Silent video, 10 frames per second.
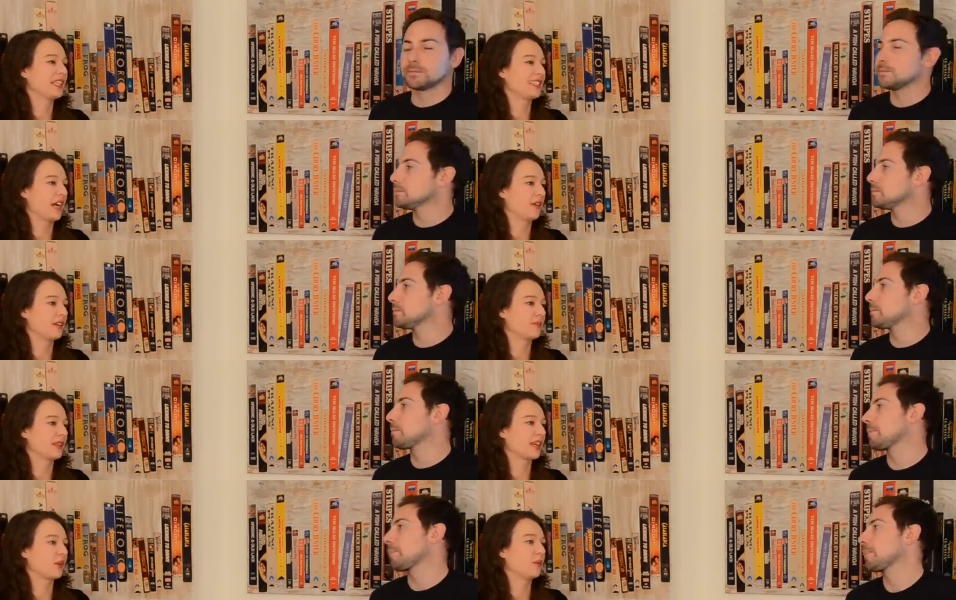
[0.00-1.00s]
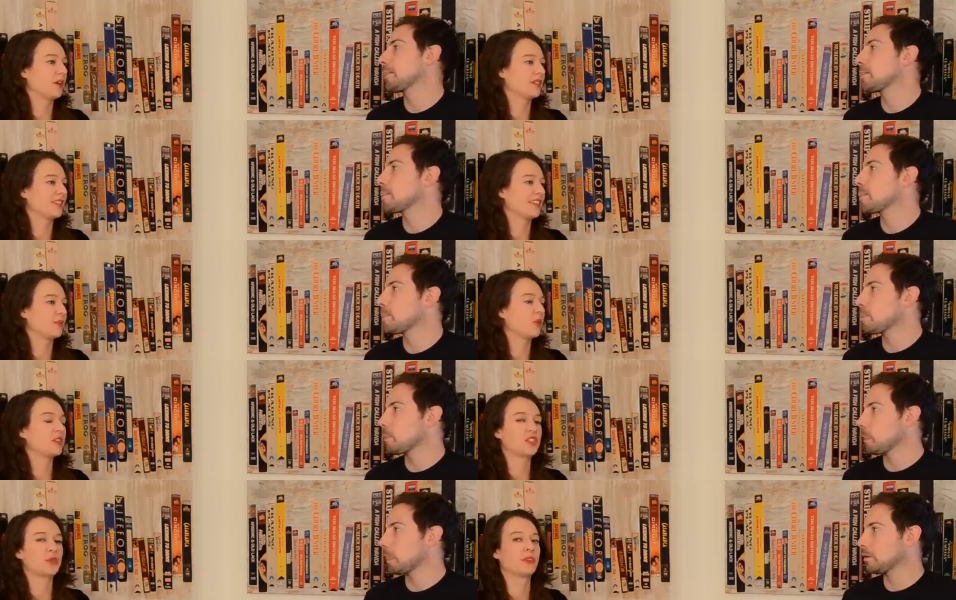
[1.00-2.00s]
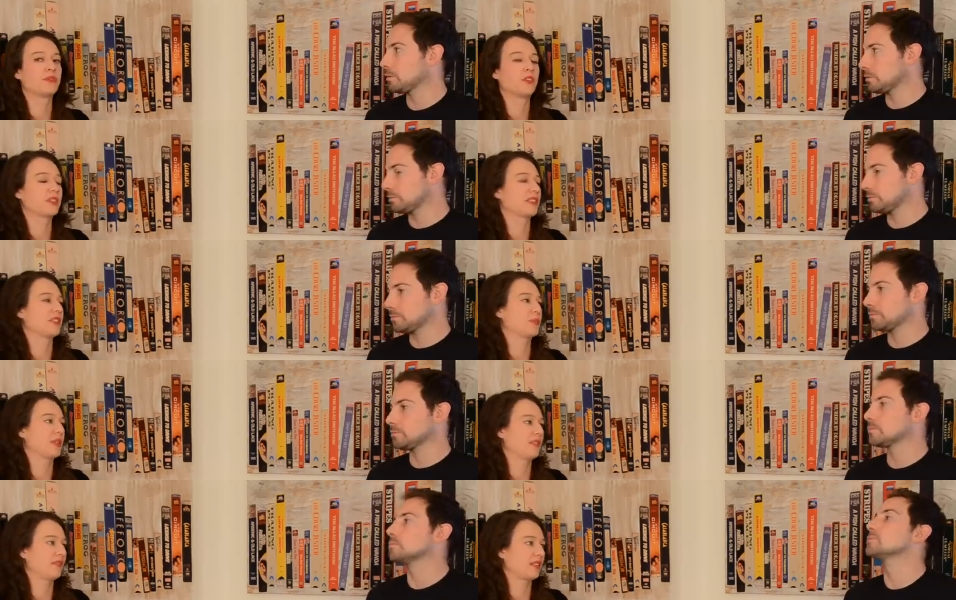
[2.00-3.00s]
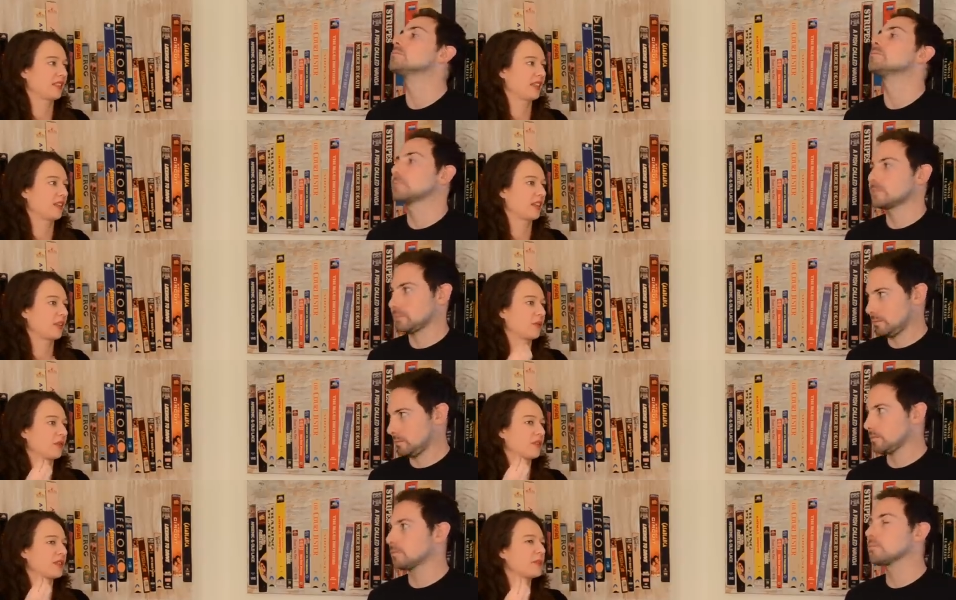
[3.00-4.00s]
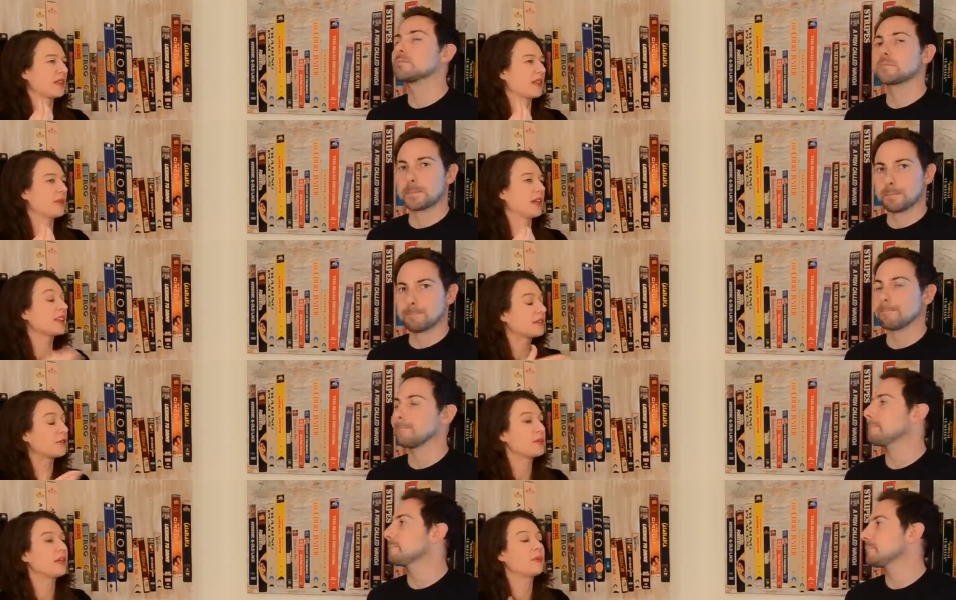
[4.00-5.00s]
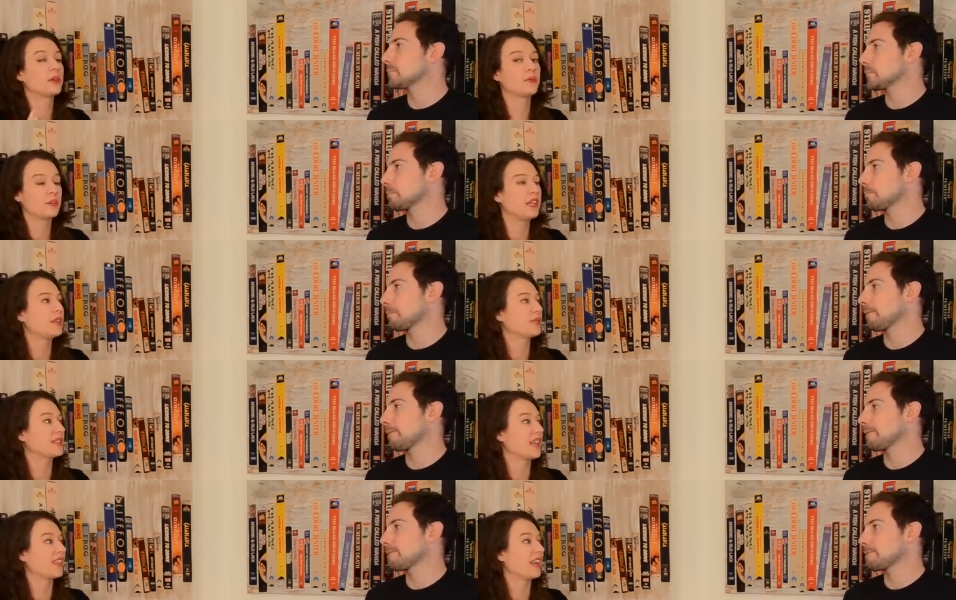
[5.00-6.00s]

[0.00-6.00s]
Speaker 1: it down and been like what what do you want to focus on specifically and like something that made like for me when Monique was then